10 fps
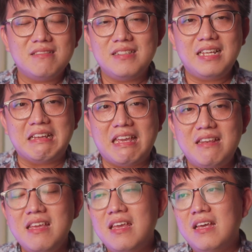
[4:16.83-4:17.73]
yet
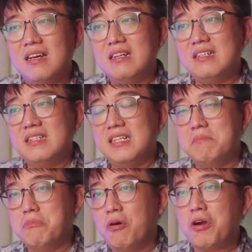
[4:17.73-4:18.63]
again,
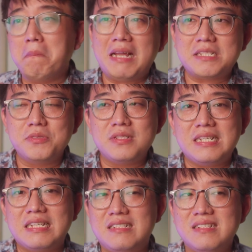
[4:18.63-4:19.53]
in more complex
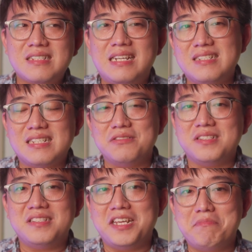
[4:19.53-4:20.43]
music, it just kind of sounds
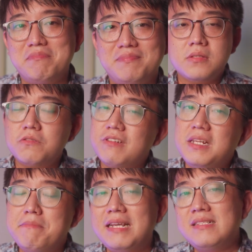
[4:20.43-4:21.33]
the same. So
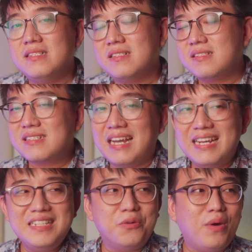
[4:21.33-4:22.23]
really, bass is
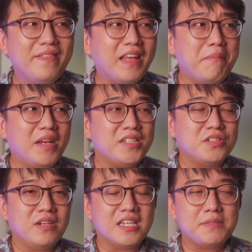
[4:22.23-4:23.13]
kind of
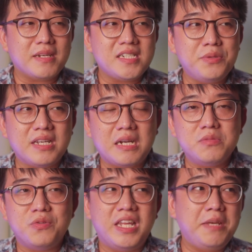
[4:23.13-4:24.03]
one-dimensional, especially when it comes
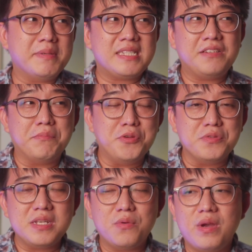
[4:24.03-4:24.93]
to 80% of
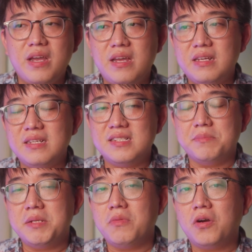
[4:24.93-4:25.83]
music where it's a
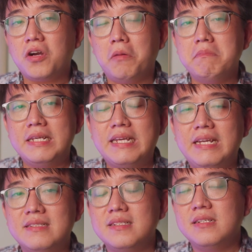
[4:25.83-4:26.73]
bit more
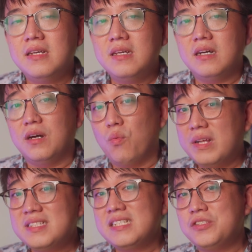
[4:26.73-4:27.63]
complicated.
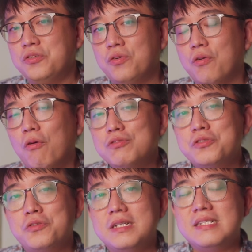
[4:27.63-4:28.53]
One thing to note
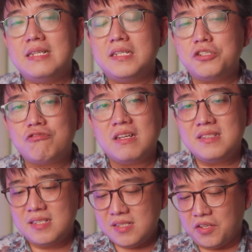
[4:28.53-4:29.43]
also is that the
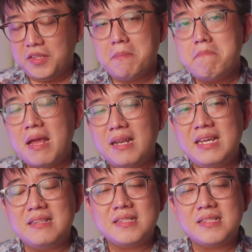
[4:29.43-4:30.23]
transients on the Mele in